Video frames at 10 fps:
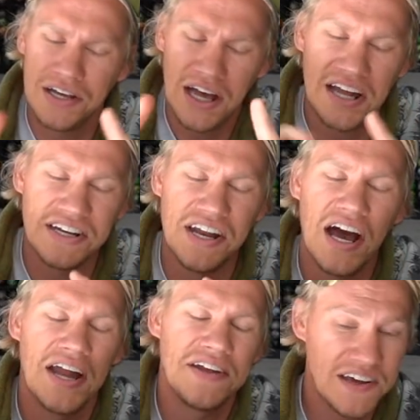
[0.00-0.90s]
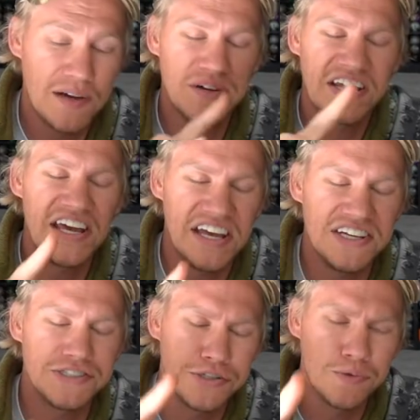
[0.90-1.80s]
I did not. And I'm gonna get
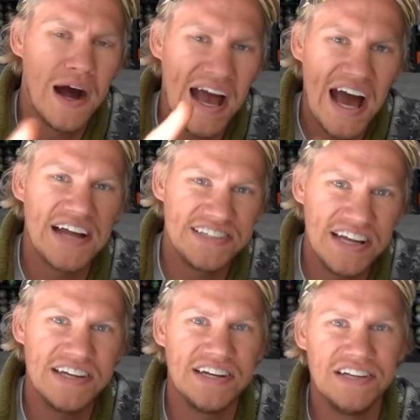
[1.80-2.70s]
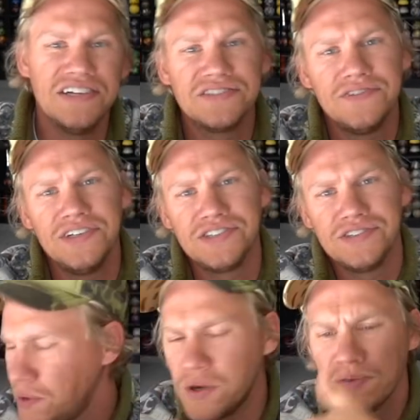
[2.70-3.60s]
into why I didn't in this video.
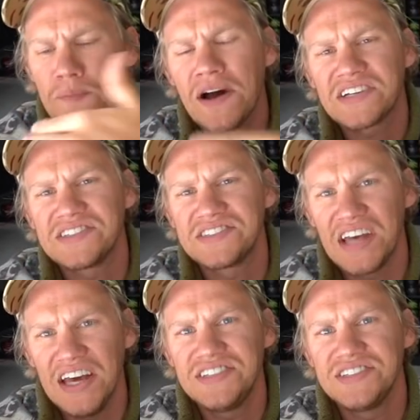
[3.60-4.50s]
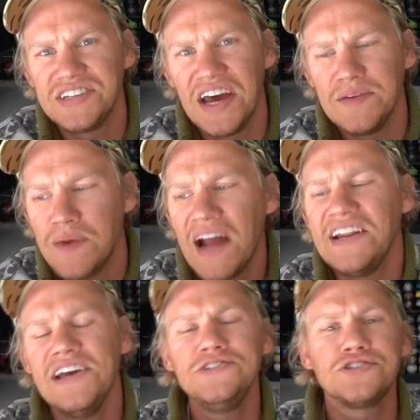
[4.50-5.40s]
But what I'm about to say today
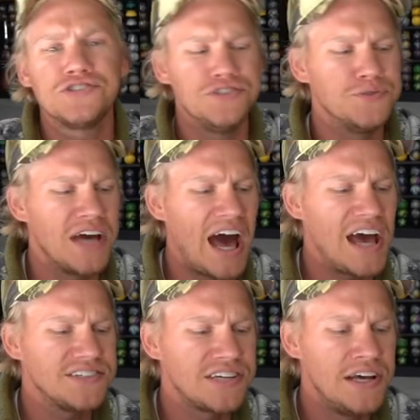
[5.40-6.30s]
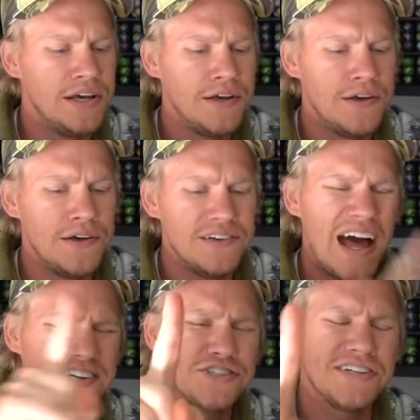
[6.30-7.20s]
might interest you guys
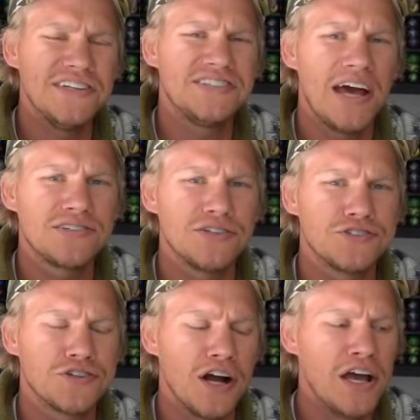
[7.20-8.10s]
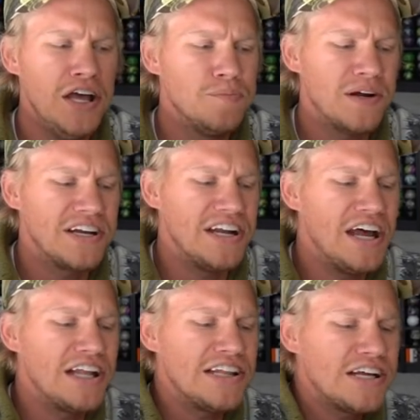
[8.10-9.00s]
not just at the Tesla truck, but at
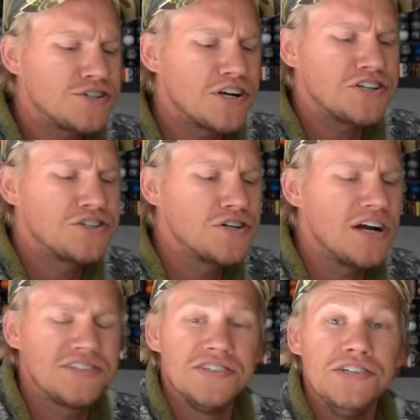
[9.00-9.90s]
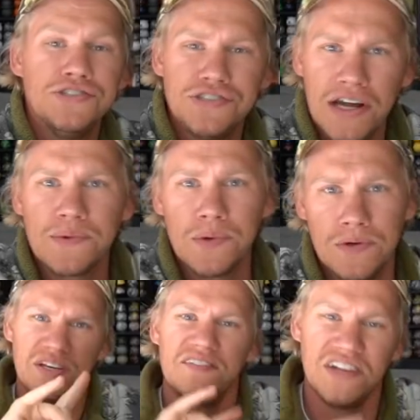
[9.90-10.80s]
electric trucks in general.
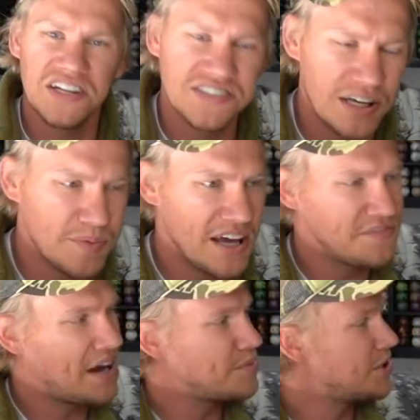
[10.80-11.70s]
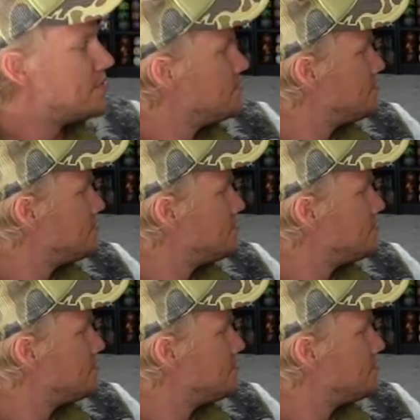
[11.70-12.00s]
Let me give you an example. Hey, Fat Boy.